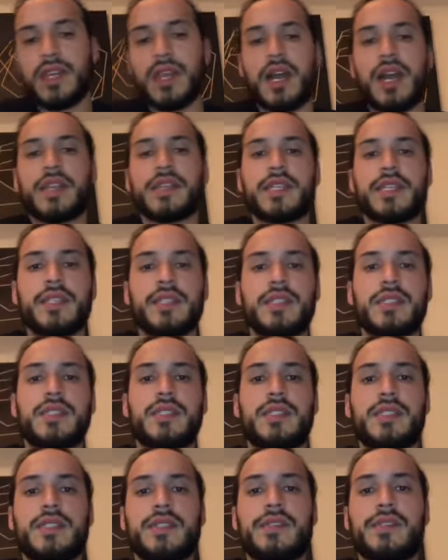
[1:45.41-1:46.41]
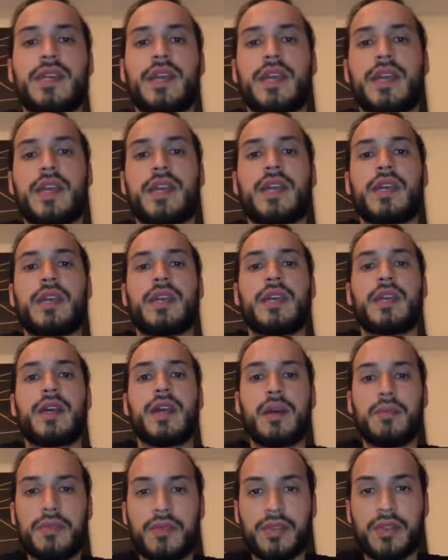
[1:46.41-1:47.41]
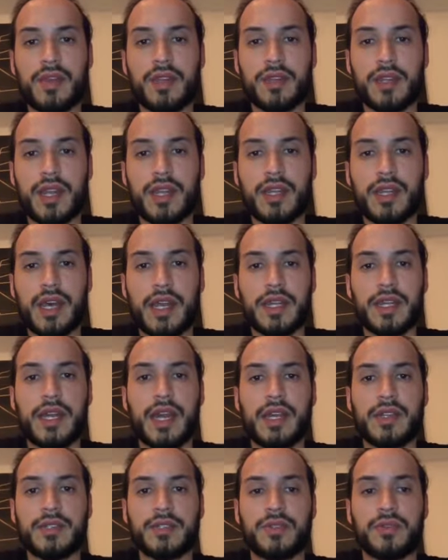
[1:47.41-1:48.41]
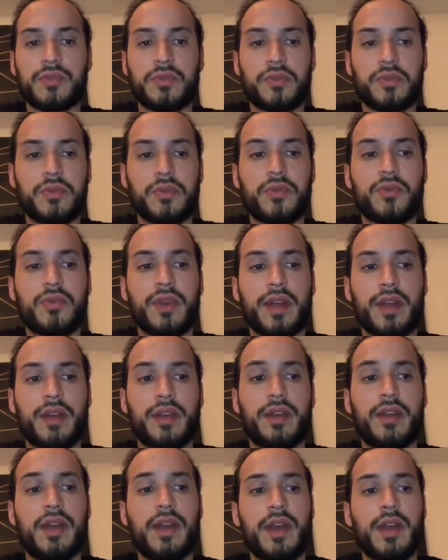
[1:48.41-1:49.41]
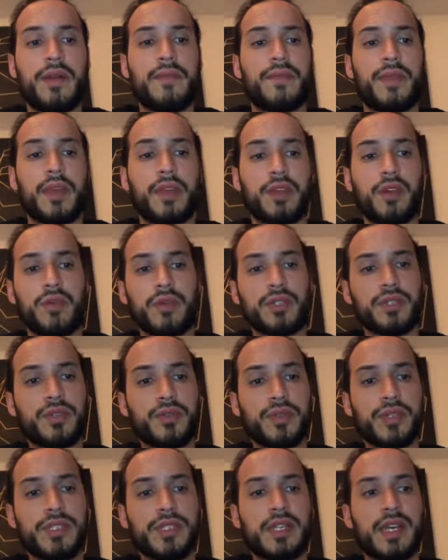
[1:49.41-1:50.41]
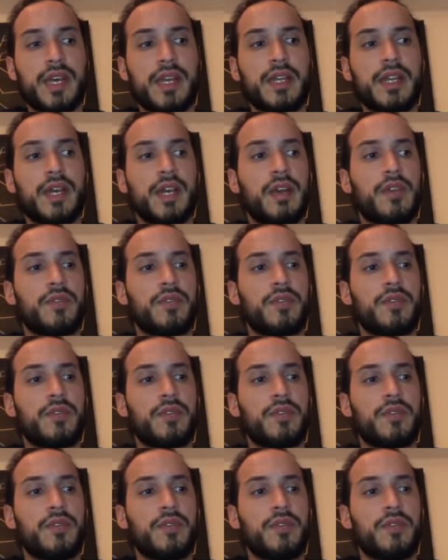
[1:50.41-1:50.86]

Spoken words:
I think this is a common thing that a lot of guys go through where they go into a set,